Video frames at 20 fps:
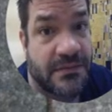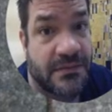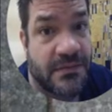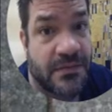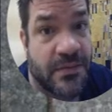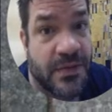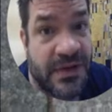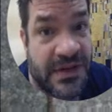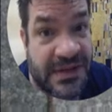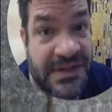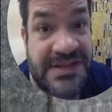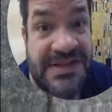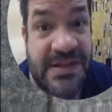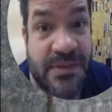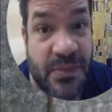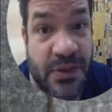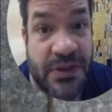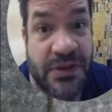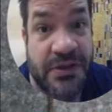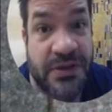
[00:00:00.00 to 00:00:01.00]
with a
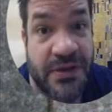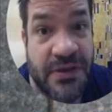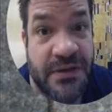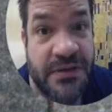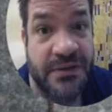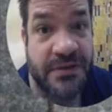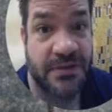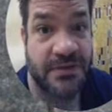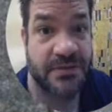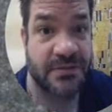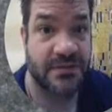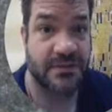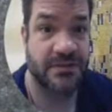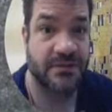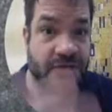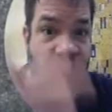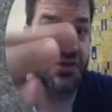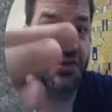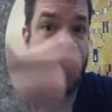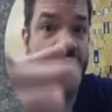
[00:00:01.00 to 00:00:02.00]
similar
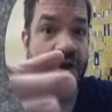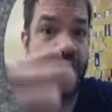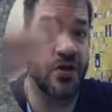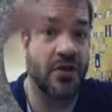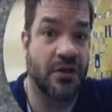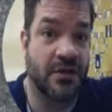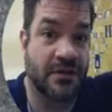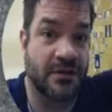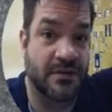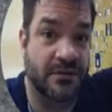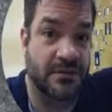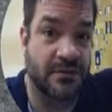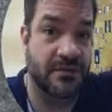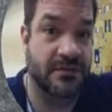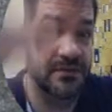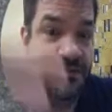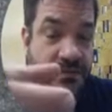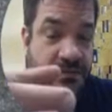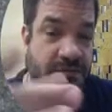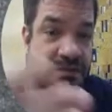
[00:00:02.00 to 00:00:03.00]
tall
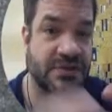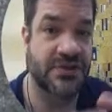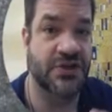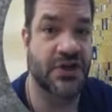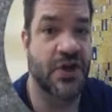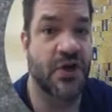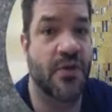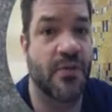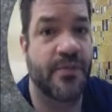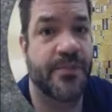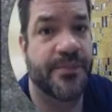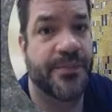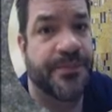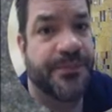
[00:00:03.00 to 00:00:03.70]
dome.